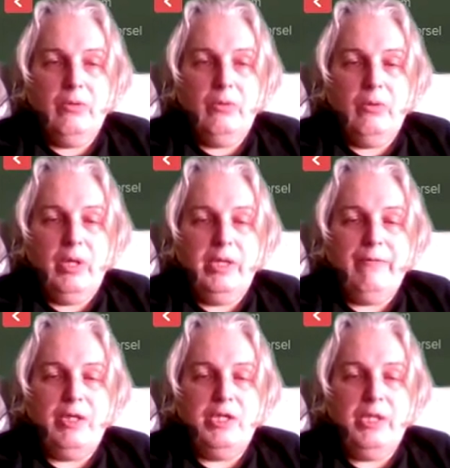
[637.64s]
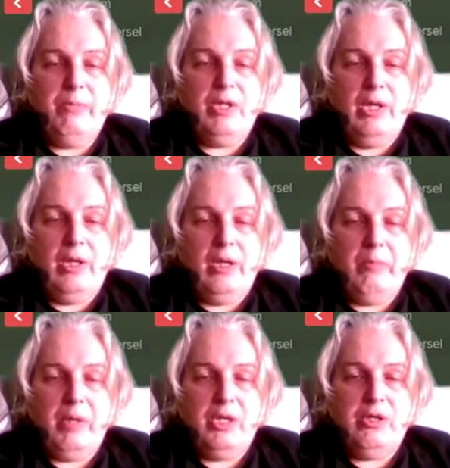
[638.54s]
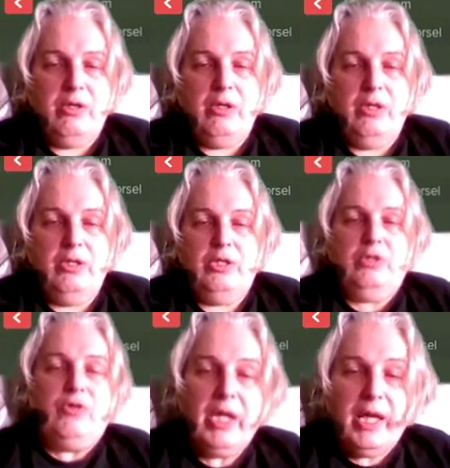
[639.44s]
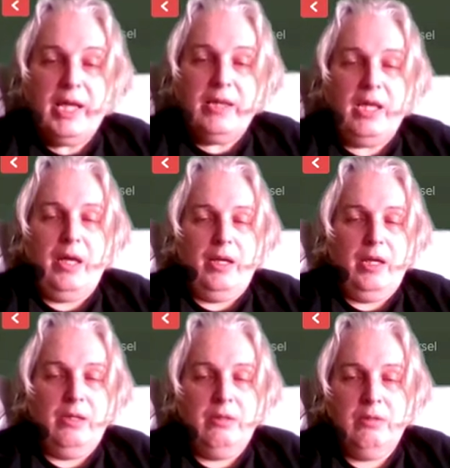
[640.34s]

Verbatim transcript: Oh, I even jumped a little in my chair They're just trying to head that in.